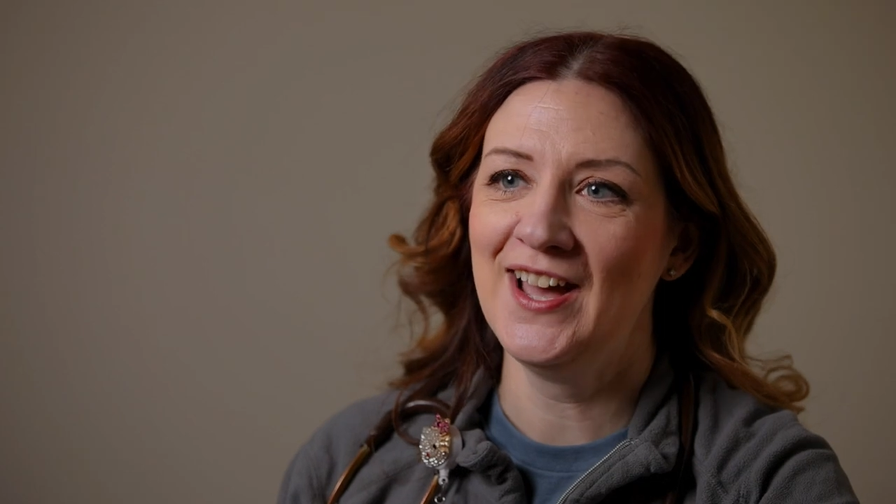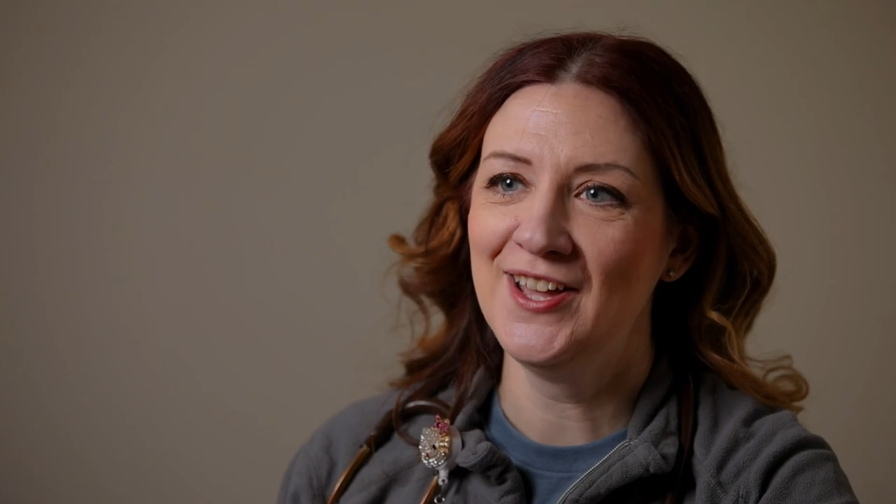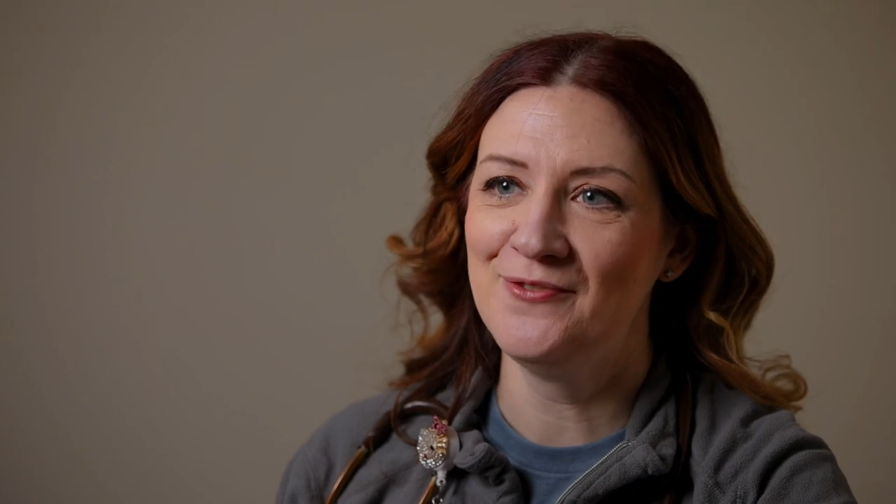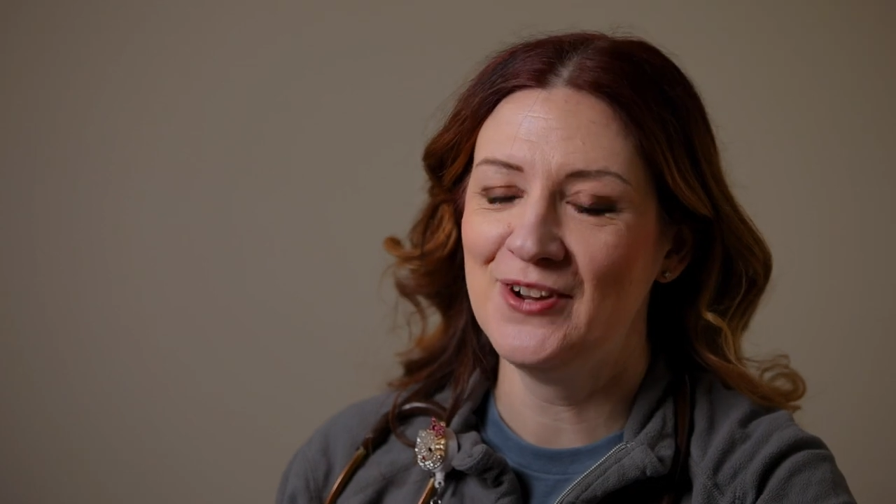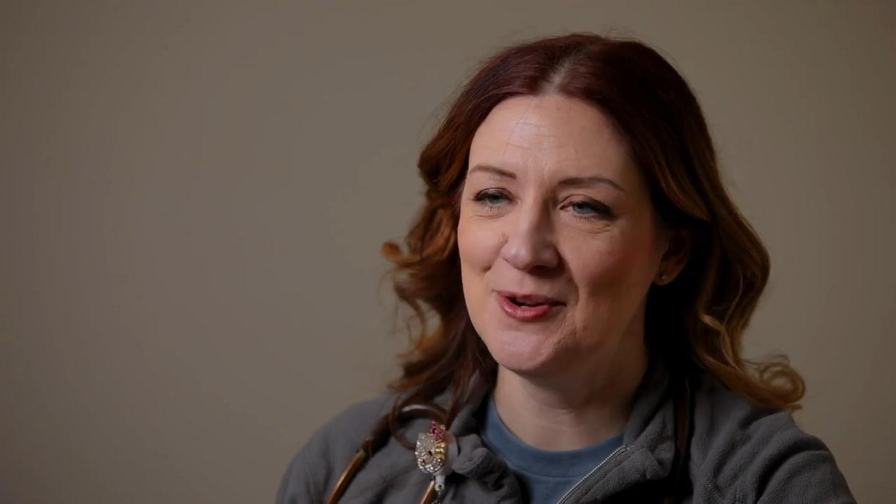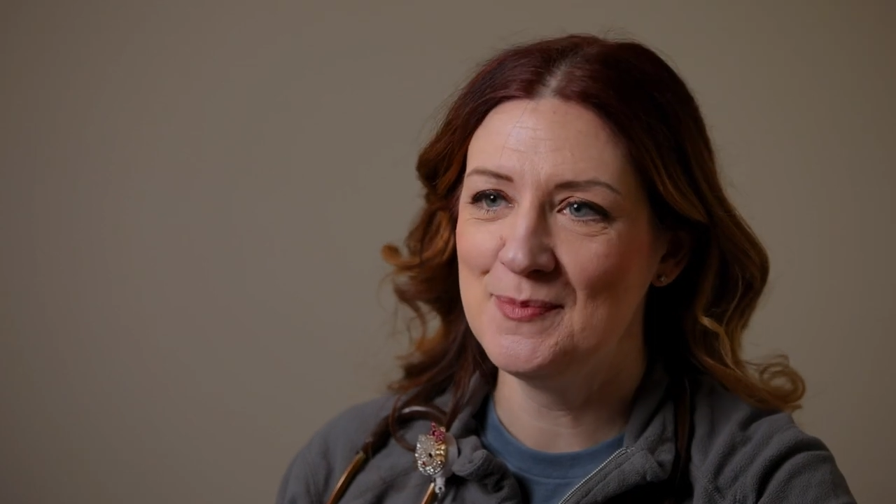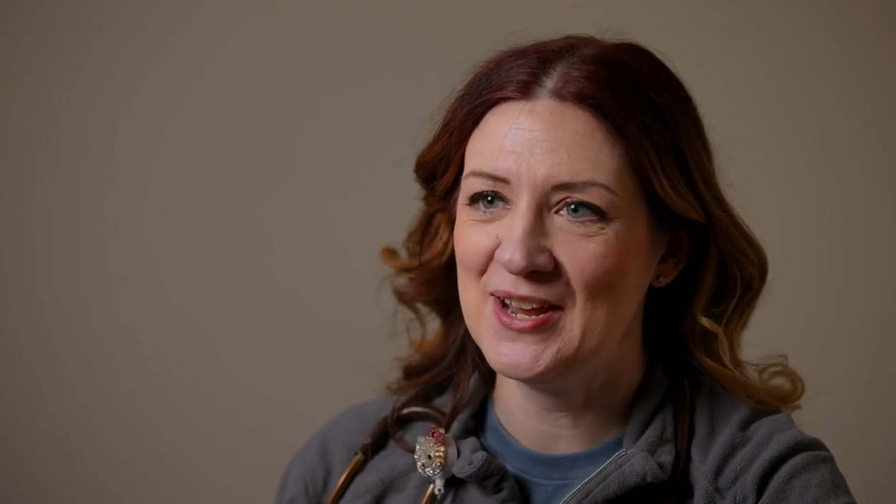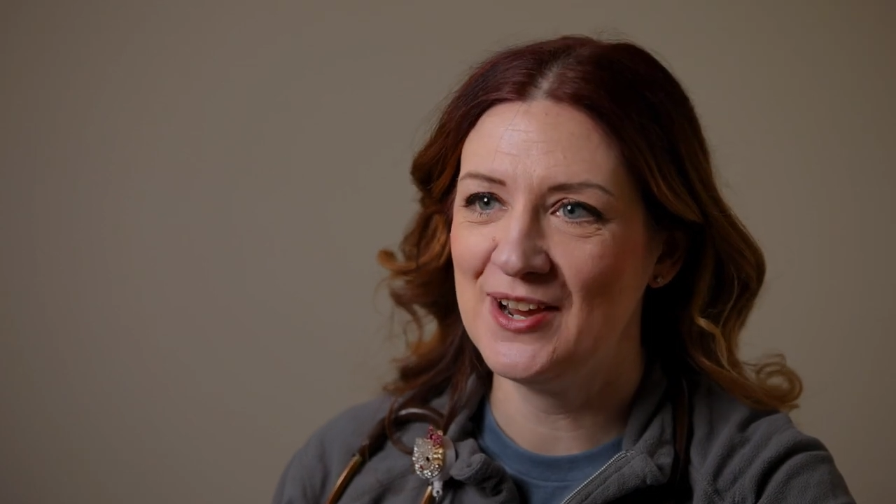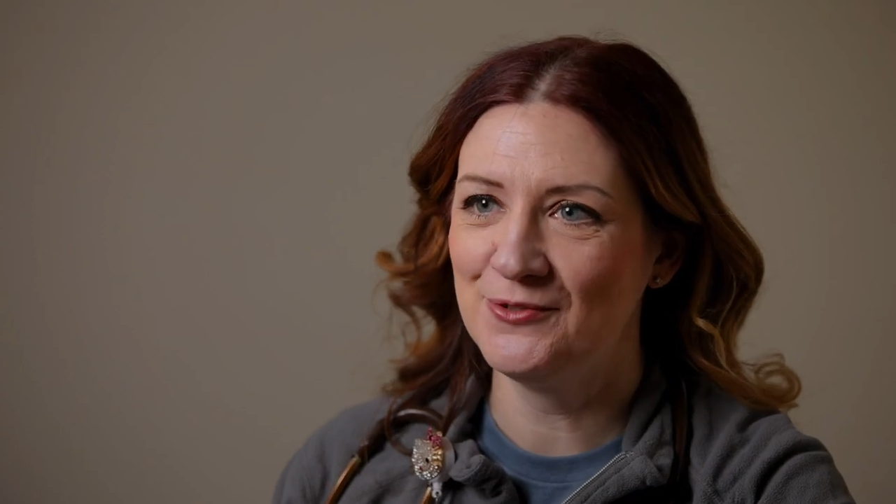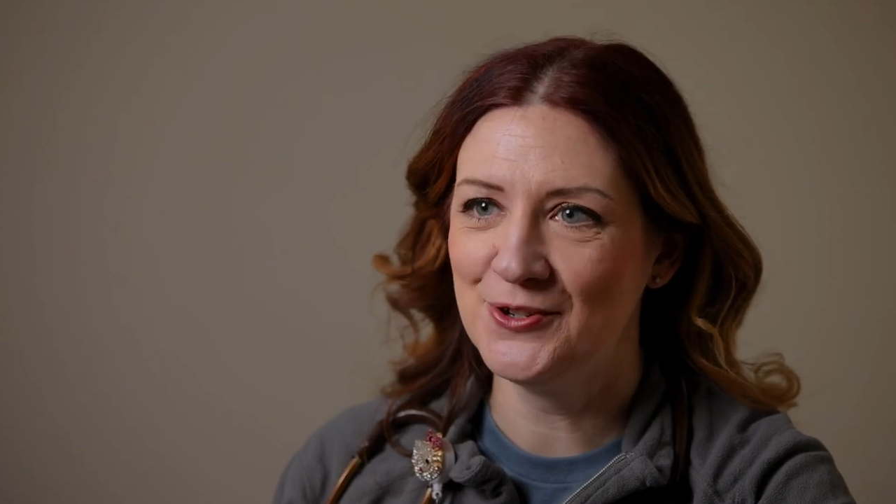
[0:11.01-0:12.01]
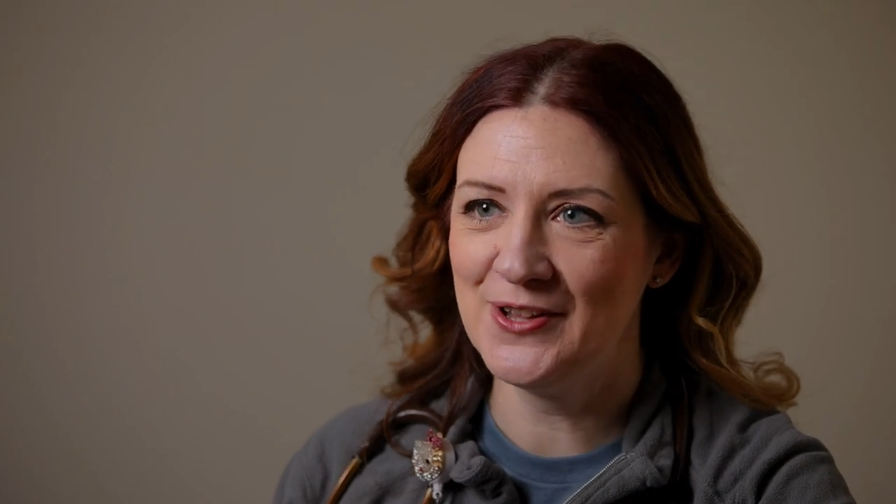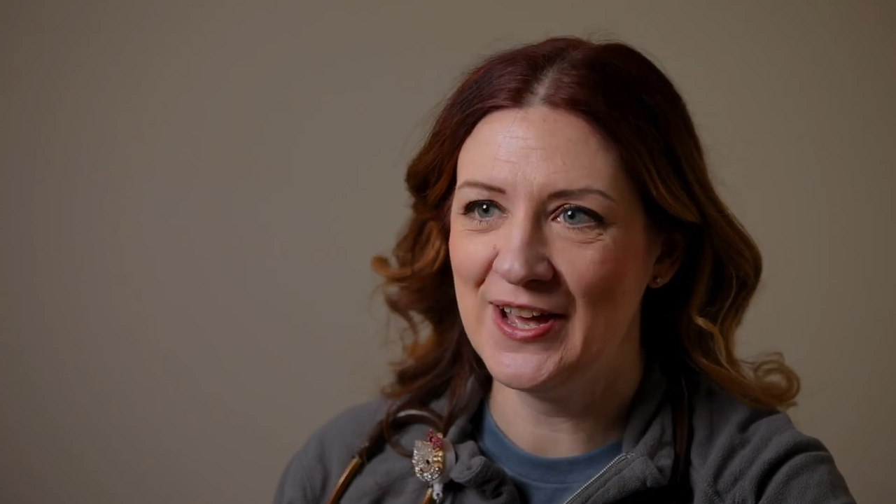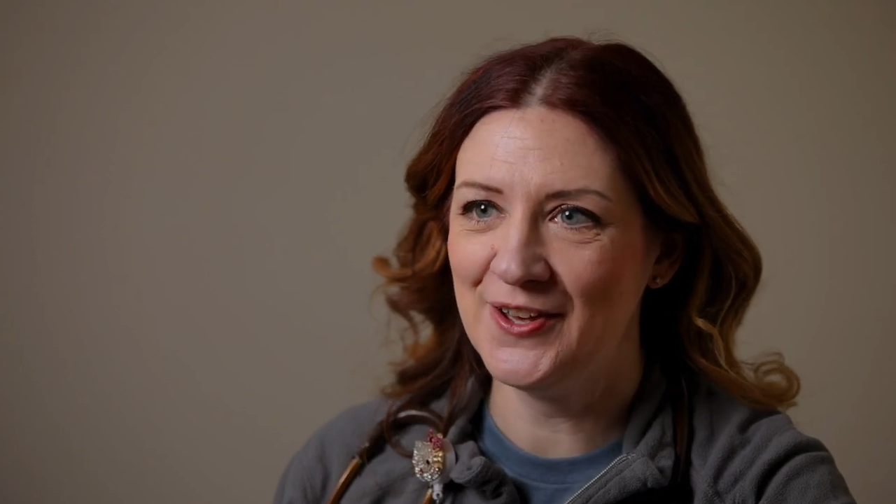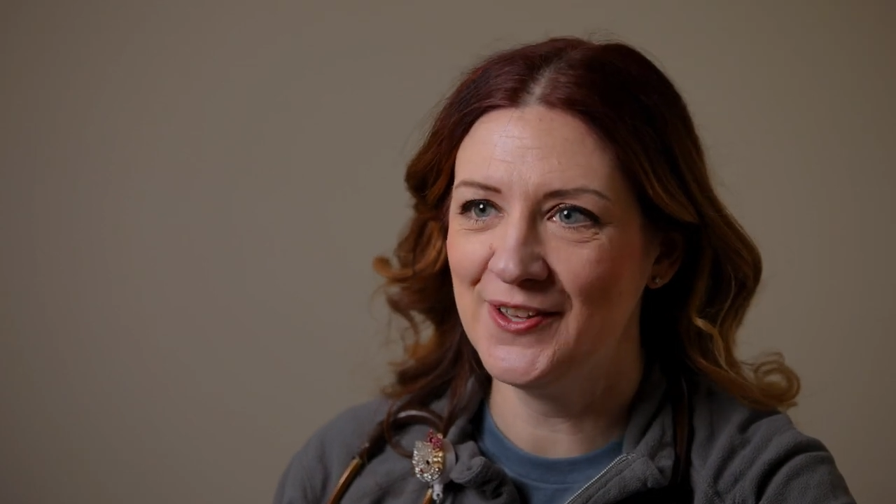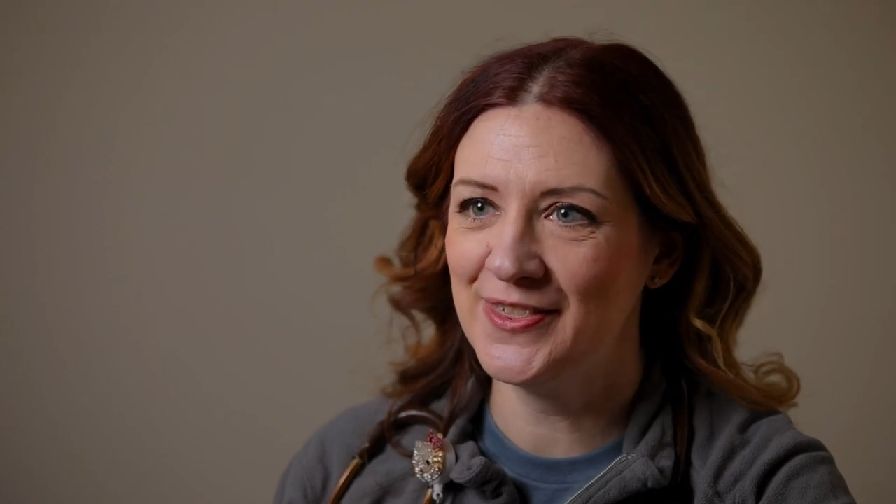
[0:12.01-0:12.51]
at Avera Behavioral
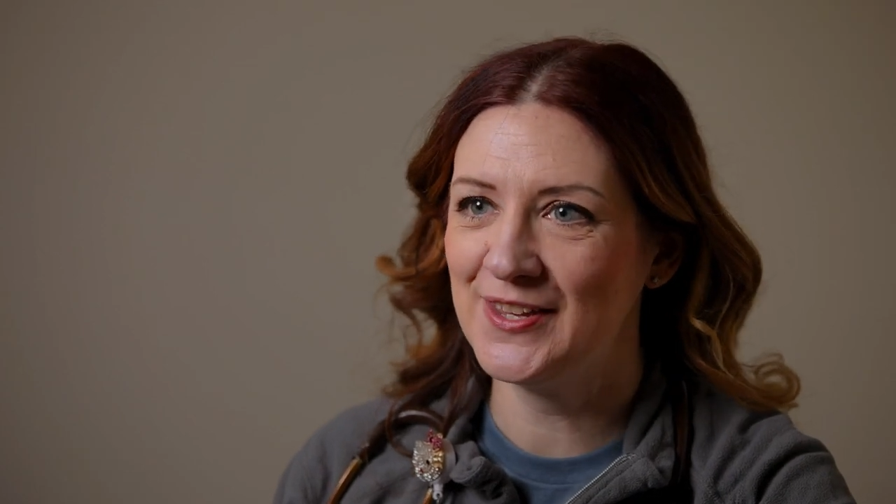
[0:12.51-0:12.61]
Health